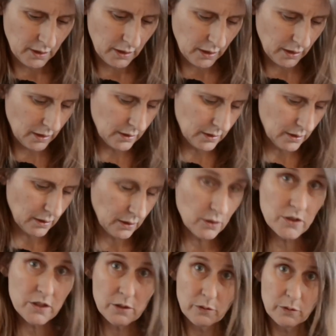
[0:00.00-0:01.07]
And
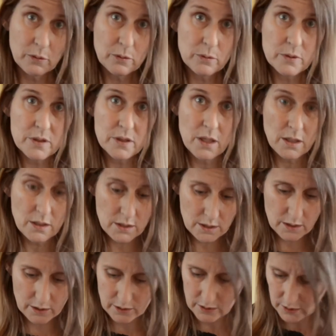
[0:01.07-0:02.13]
so, of course,
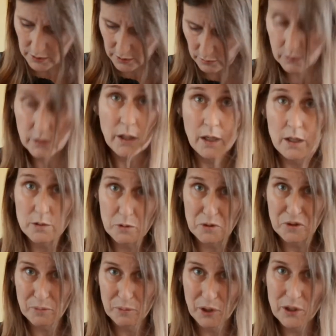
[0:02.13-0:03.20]
inside this suitcase,
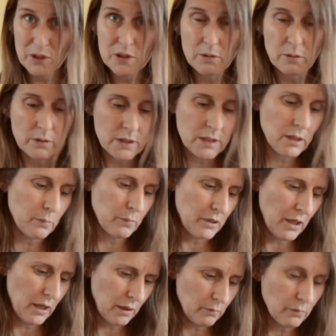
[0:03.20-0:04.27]
which I'm going to unzip
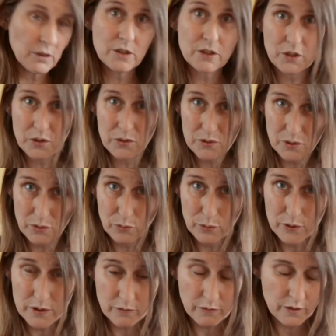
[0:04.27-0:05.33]
now, excuse the
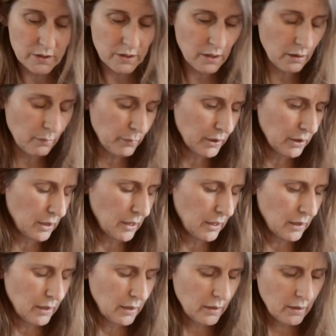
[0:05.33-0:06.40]
noise of the zip,
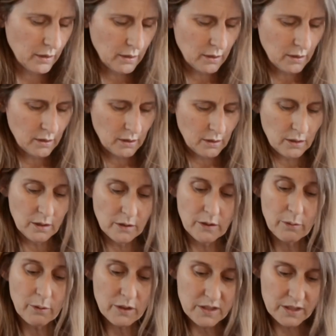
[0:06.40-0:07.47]

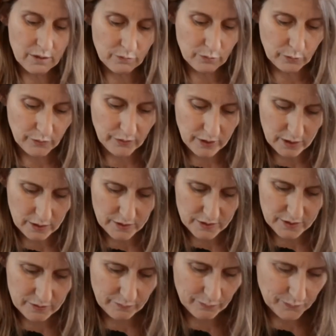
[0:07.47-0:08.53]
there are several things.